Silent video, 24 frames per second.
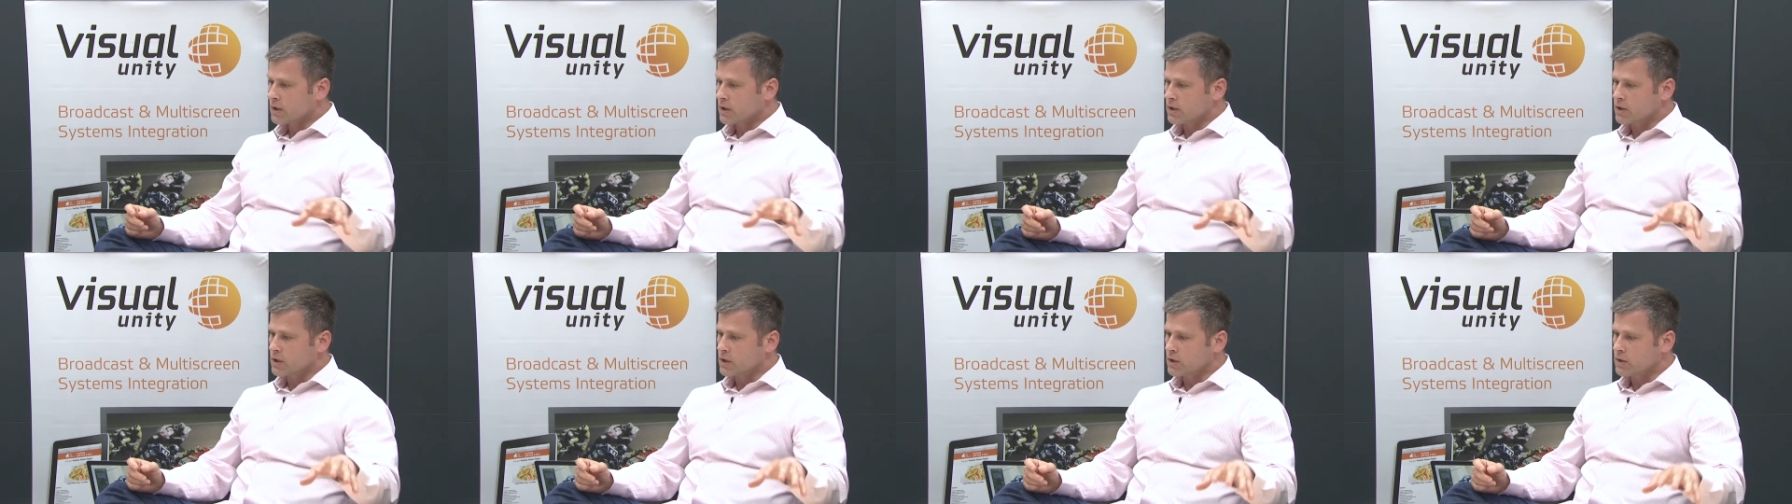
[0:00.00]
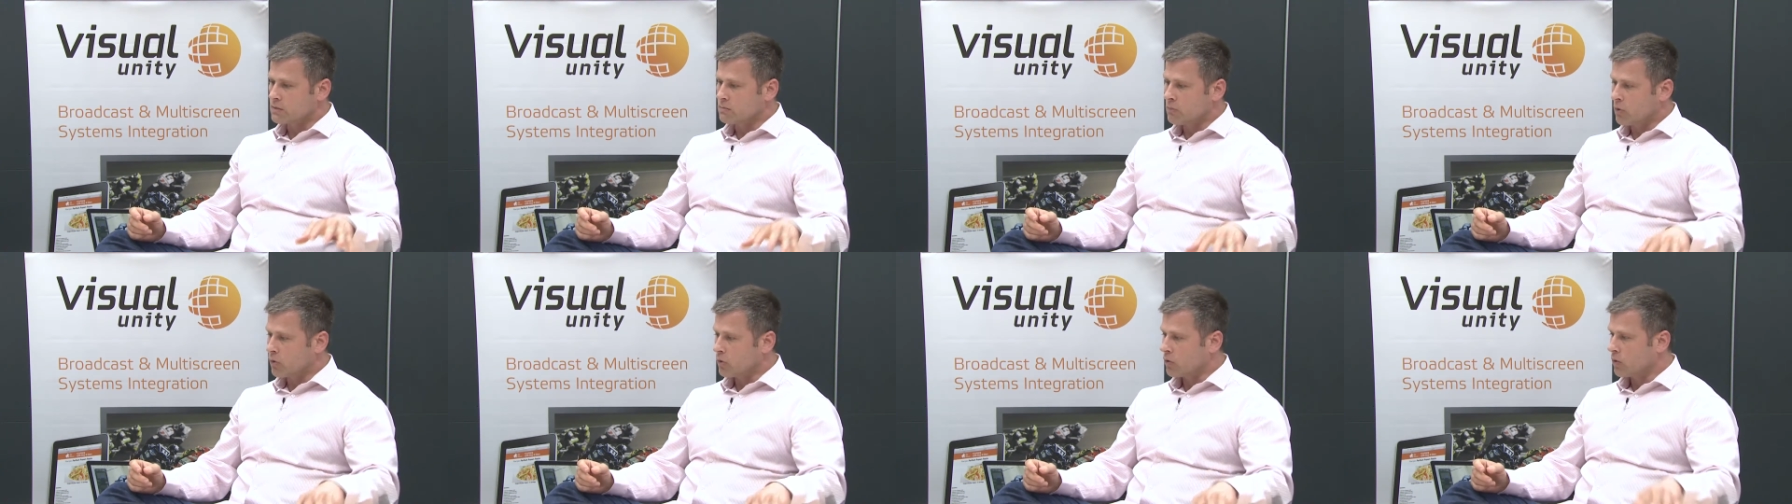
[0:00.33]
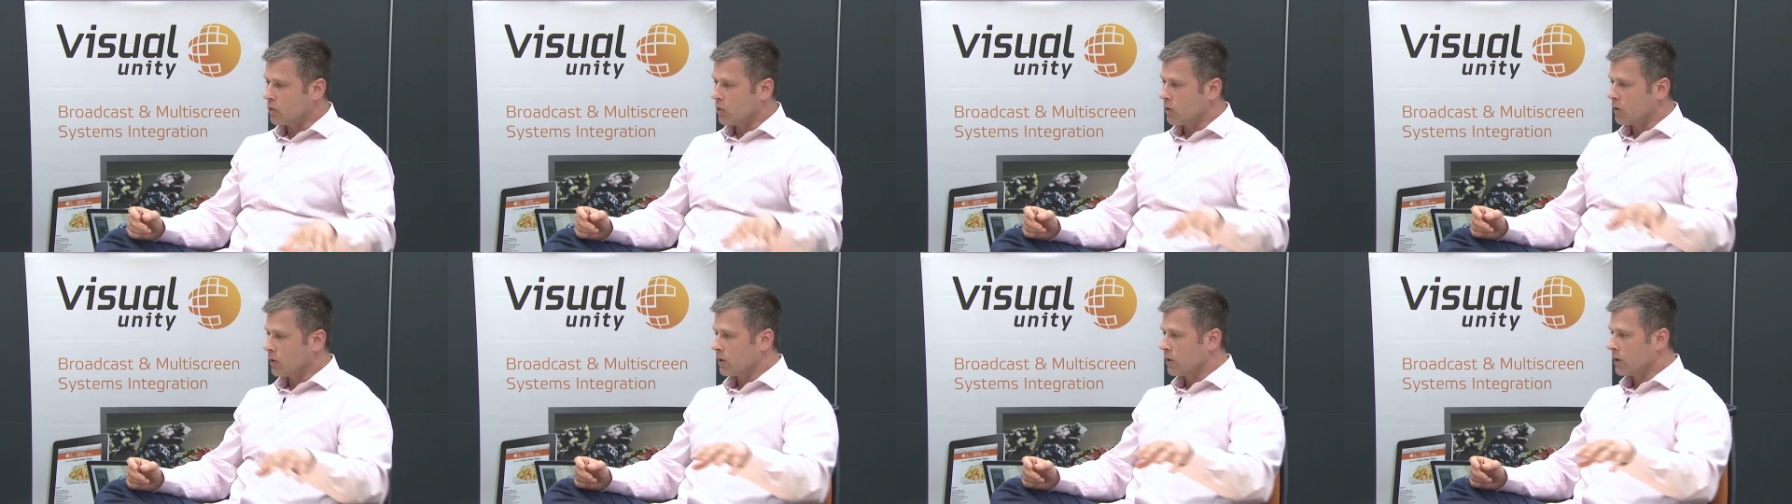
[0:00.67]
such as
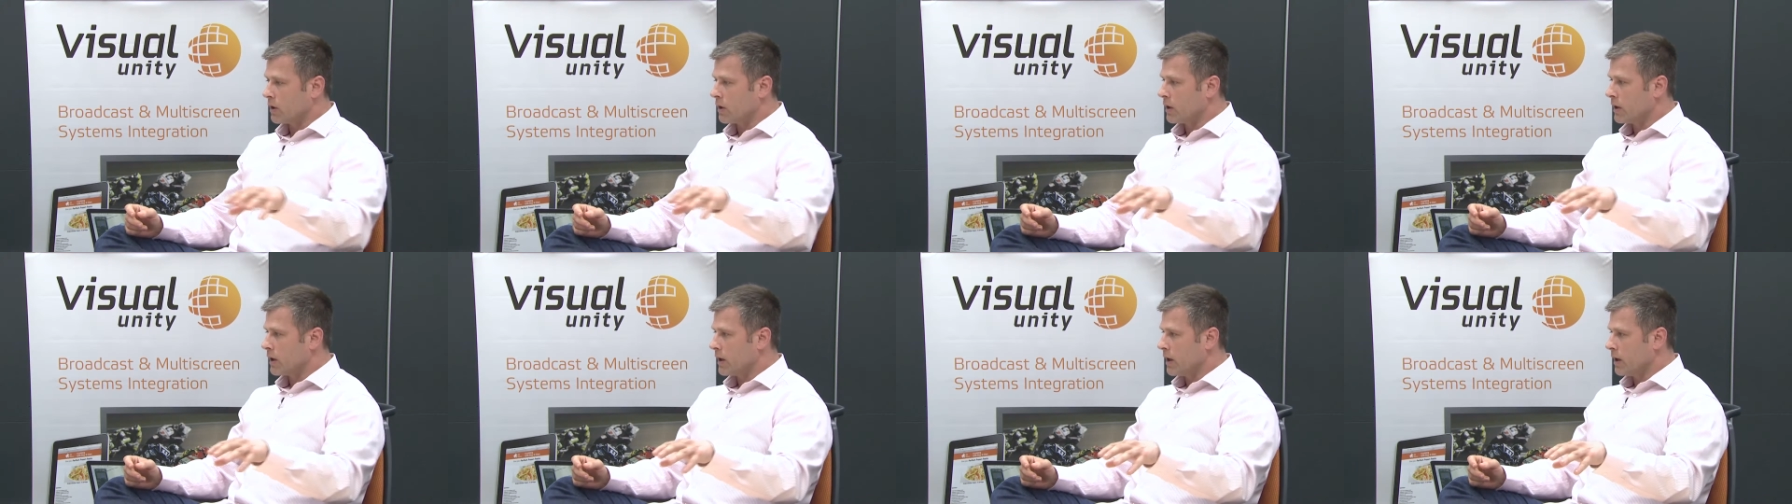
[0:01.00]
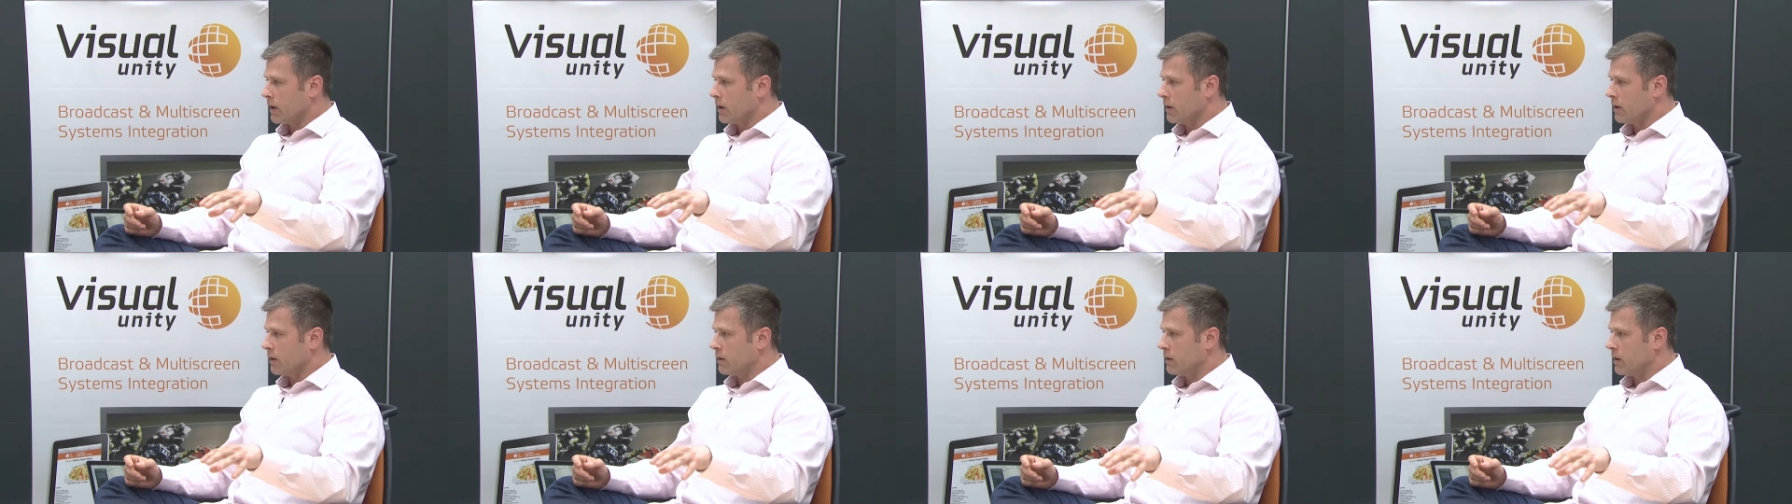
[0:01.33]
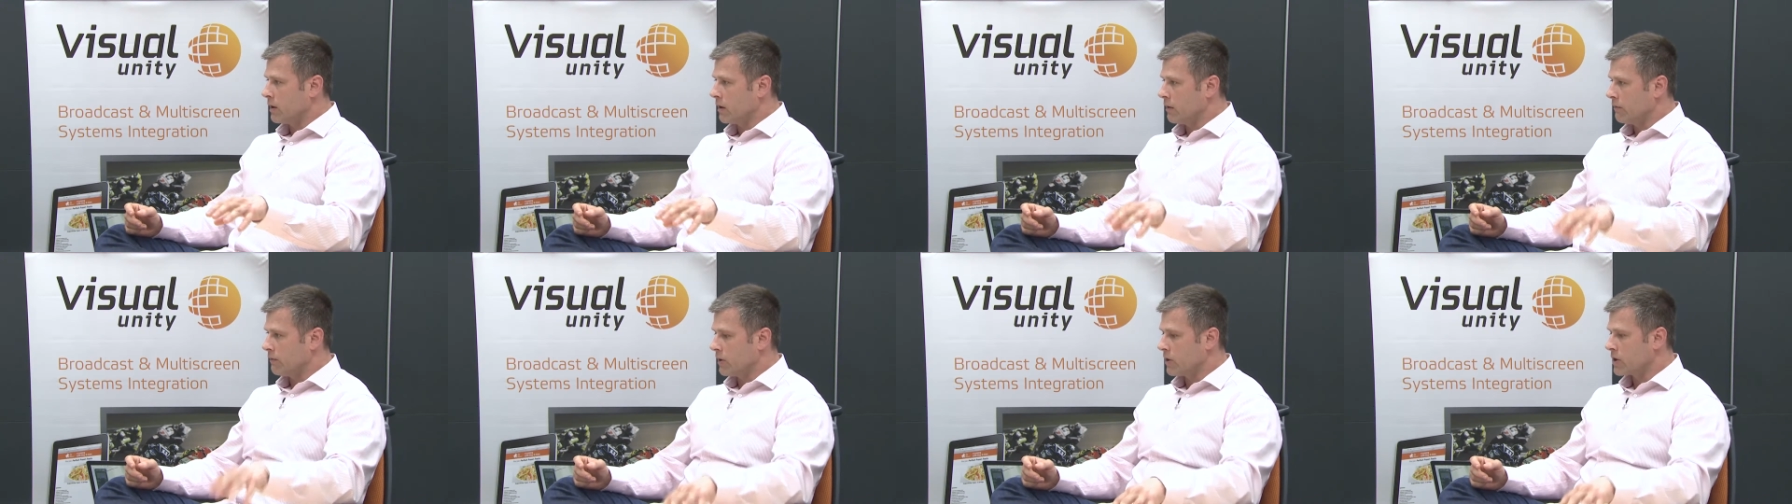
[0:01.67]
Motorola and
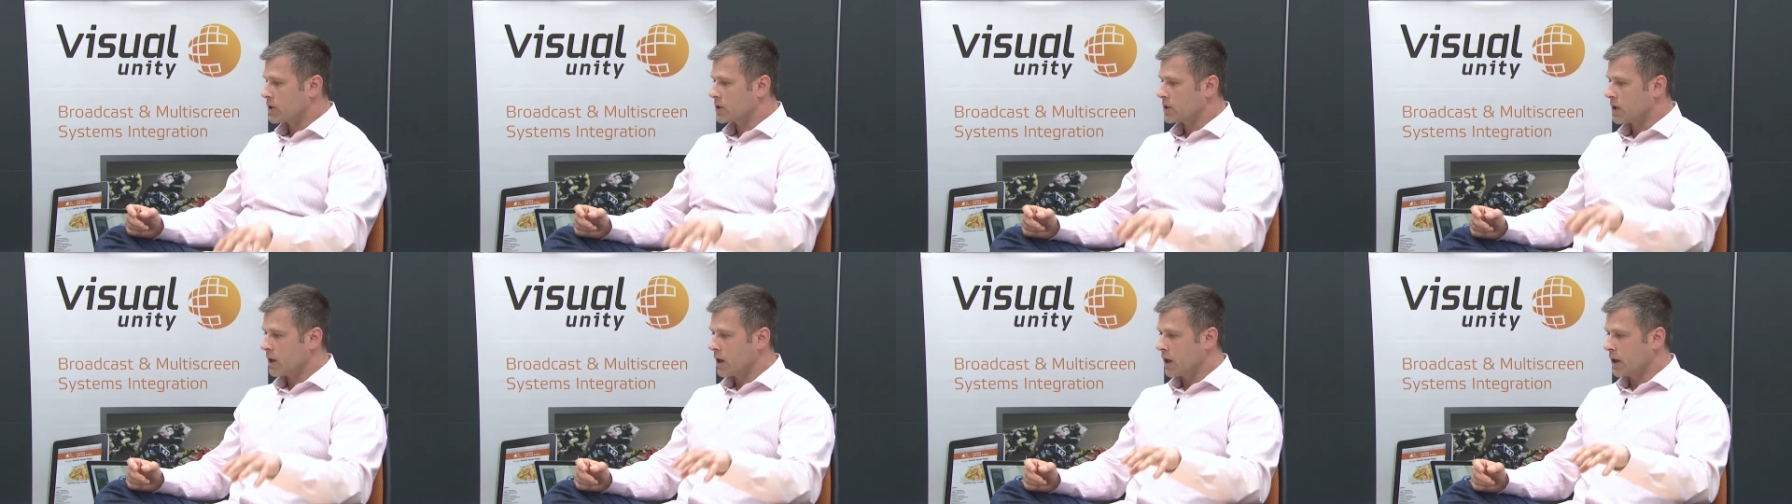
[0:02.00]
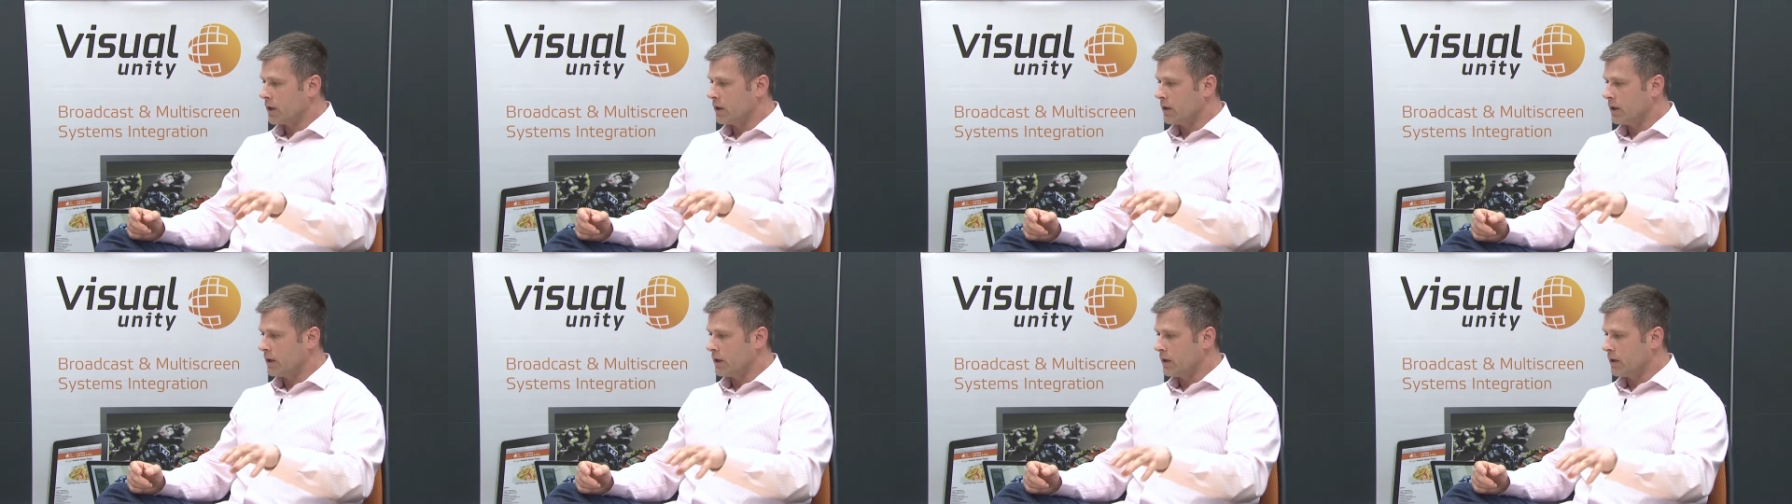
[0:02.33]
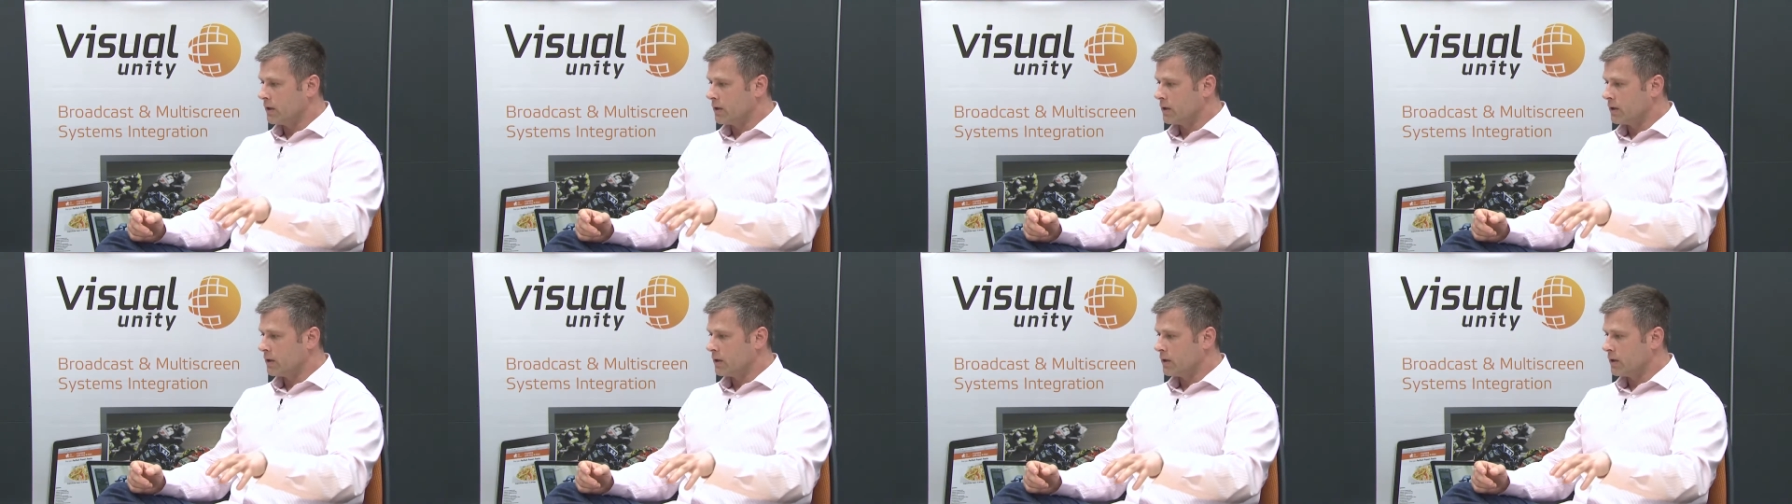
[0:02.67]
VeriSign